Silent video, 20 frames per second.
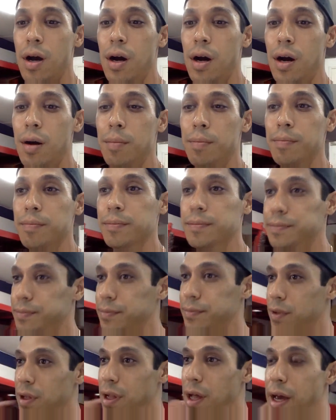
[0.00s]

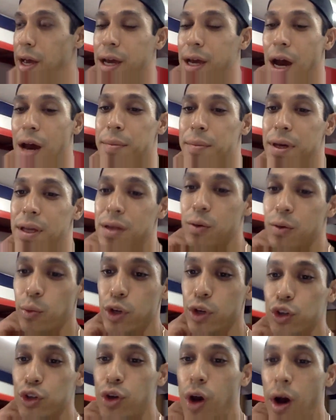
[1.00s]
I mean,
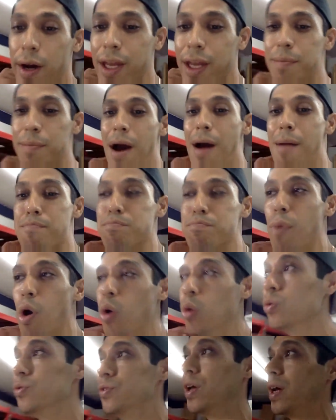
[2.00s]
when you're talking about
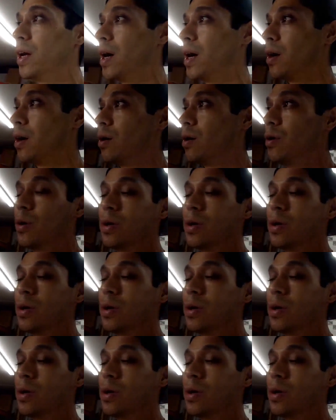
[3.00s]
molding, I don't